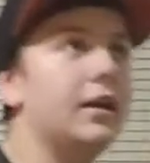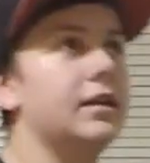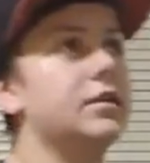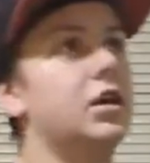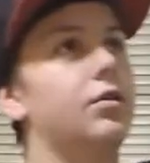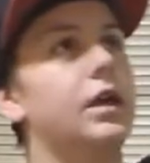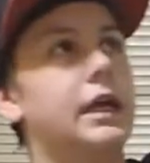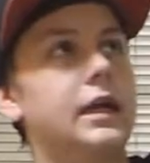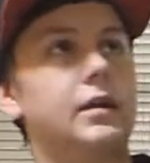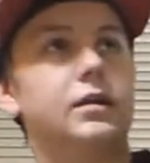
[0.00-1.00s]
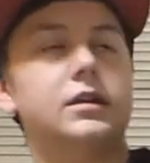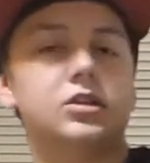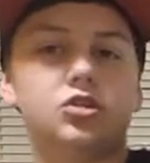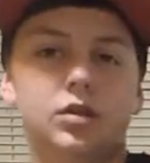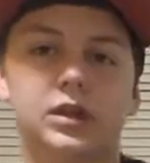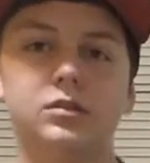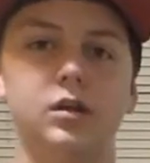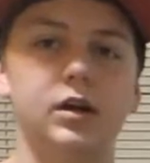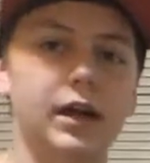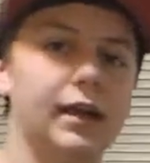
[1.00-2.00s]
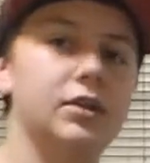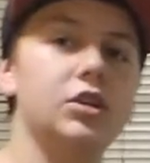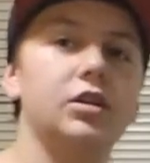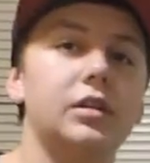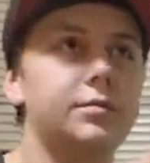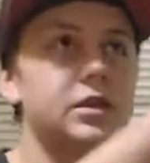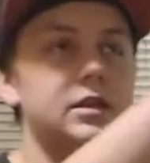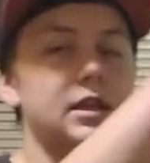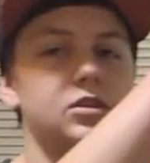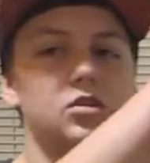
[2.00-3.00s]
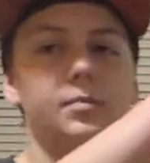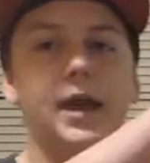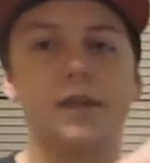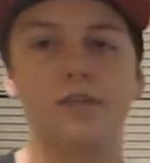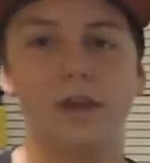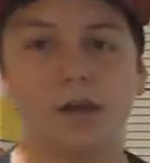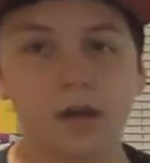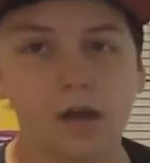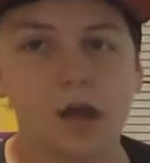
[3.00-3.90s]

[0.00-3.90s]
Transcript: is going it's stringed along, and it's hooked up to the sensor back there.